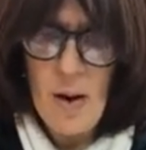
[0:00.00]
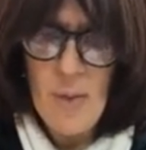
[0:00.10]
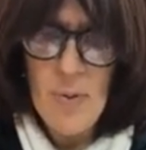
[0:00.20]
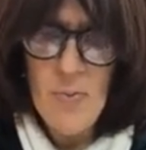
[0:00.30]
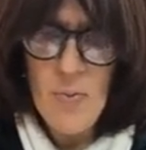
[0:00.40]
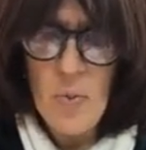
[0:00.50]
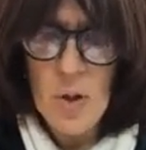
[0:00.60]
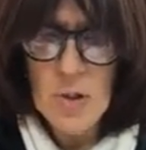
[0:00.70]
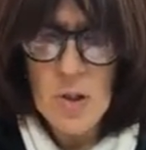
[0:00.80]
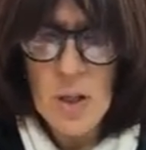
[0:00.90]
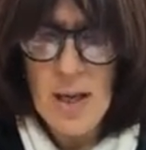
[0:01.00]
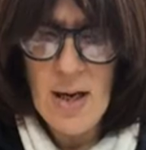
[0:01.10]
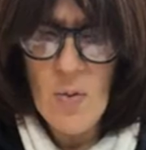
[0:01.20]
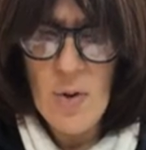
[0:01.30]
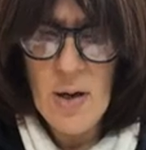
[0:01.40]
before, so you're getting
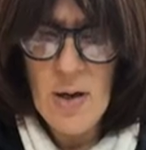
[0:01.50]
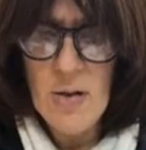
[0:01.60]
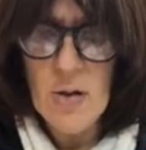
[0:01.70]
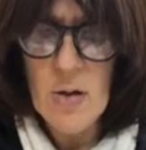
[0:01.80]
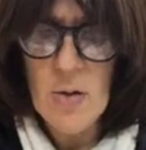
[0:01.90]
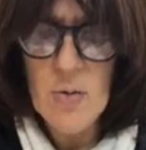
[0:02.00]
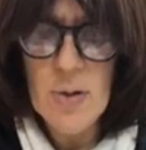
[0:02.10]
green undertones.